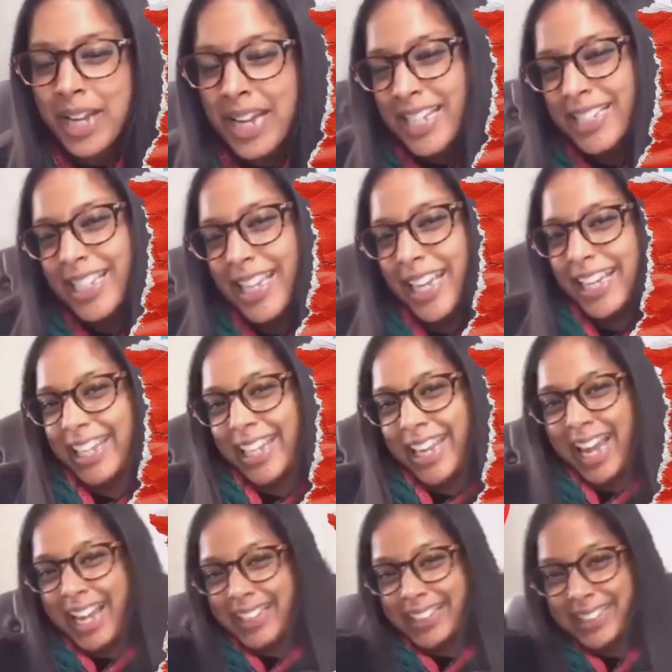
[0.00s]
Take your
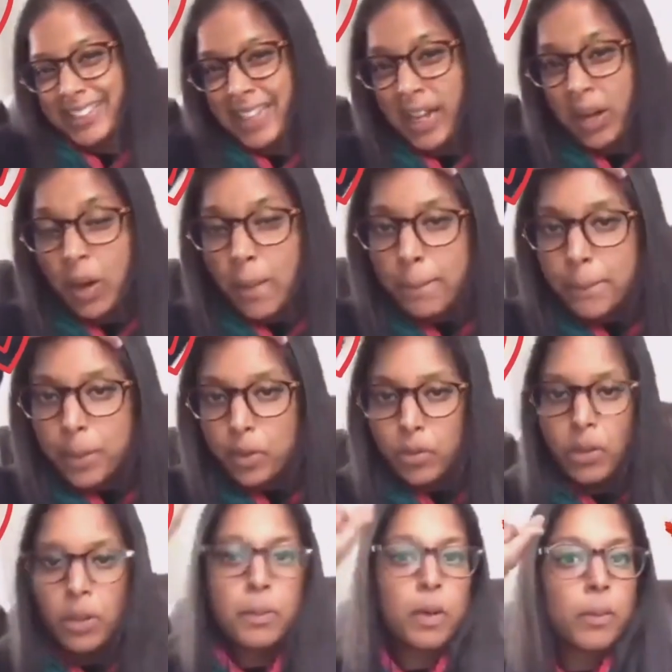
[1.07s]
hats out, put
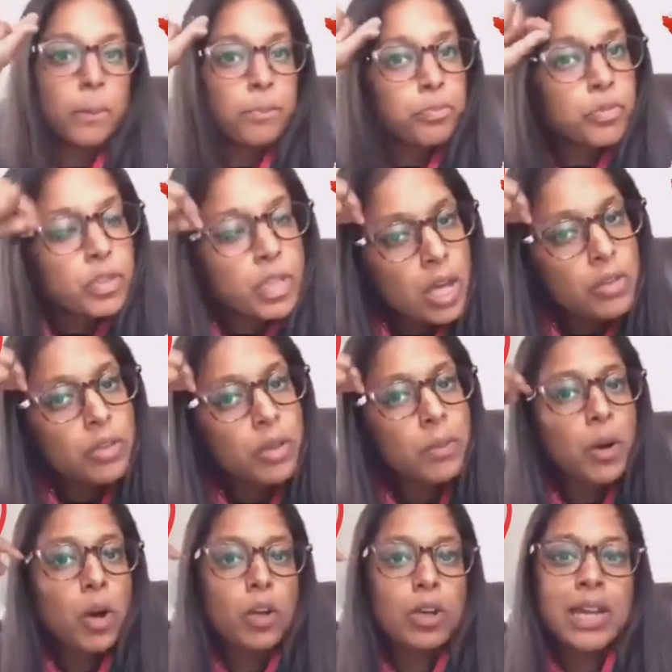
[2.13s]
them on, turn them
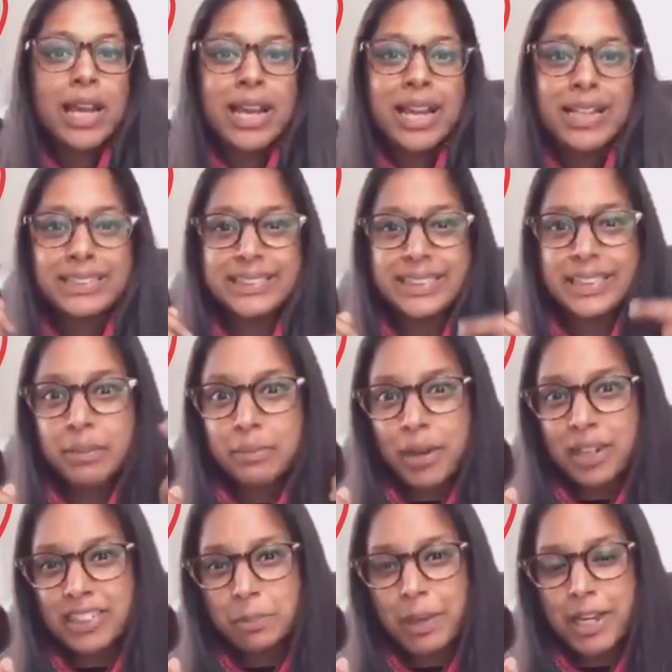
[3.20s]
on. Let's sing
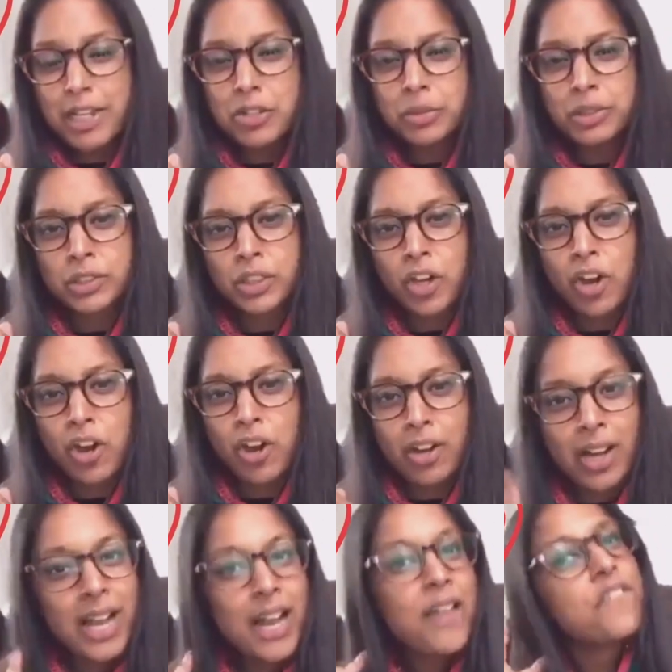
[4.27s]
my special song.
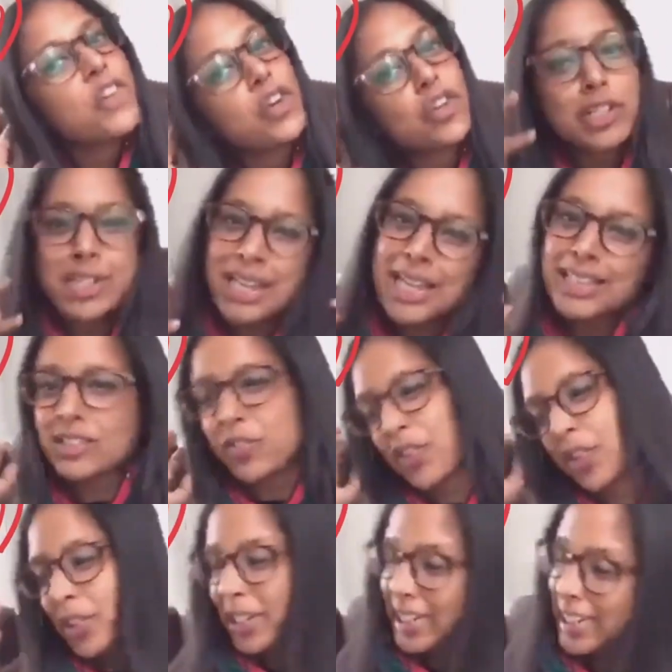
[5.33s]
Phonics,
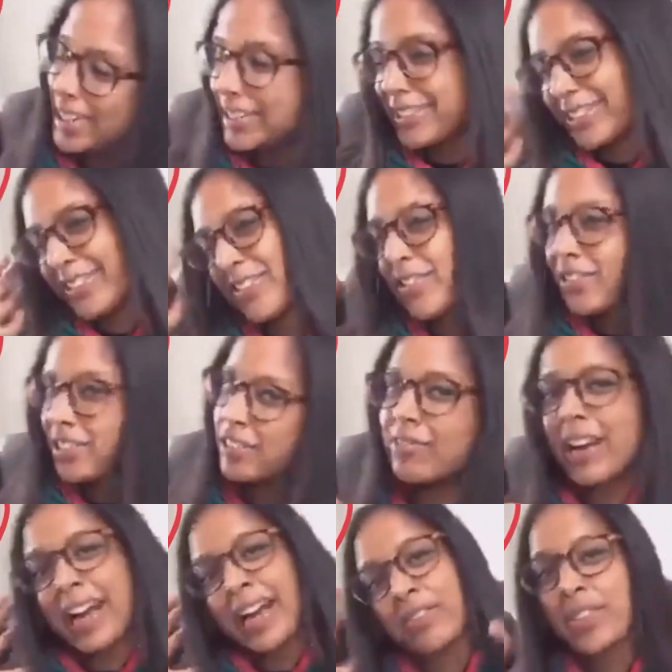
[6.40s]
phonics all
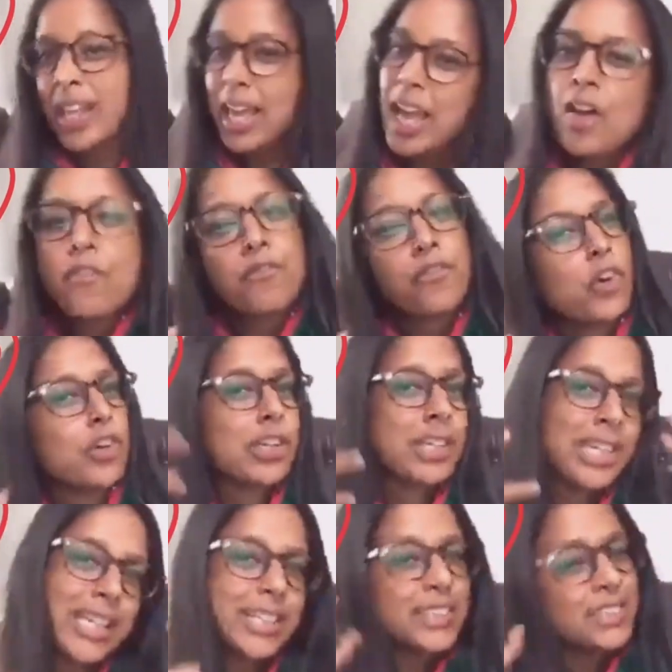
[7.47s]
around.
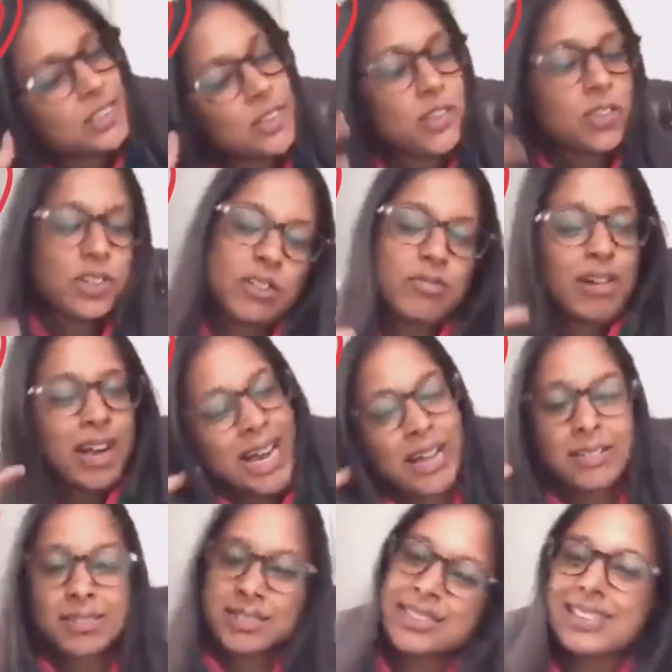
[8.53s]
Phonics all
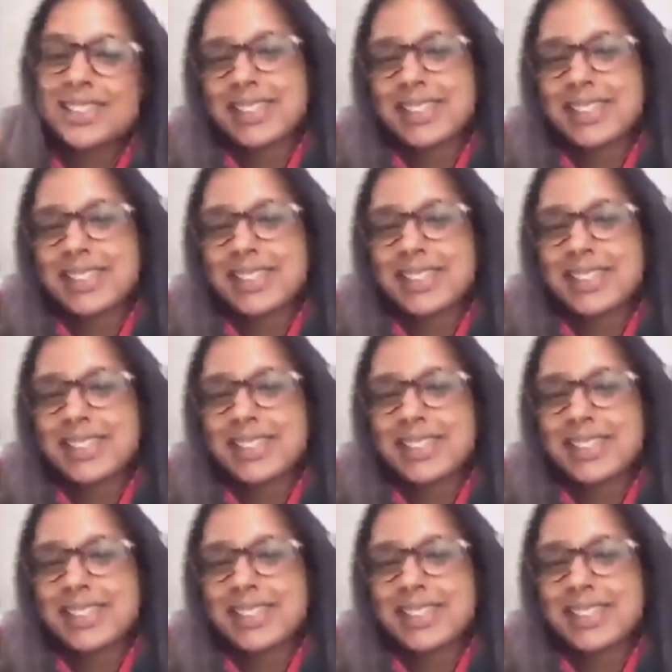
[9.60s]
around.